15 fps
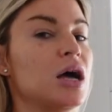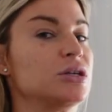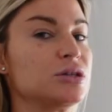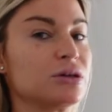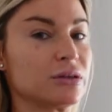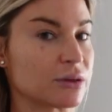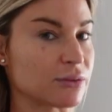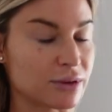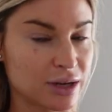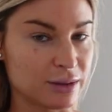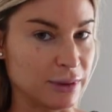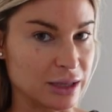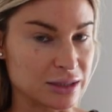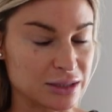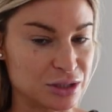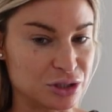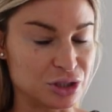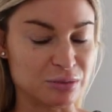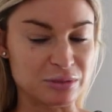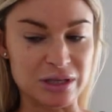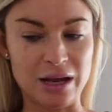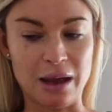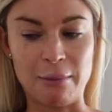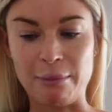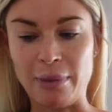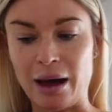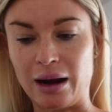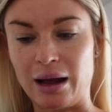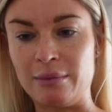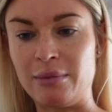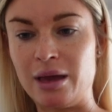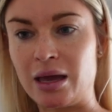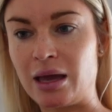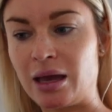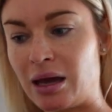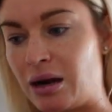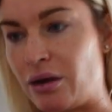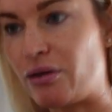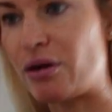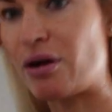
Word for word: Don't think we're gonna make it to the gym today, but I'm making another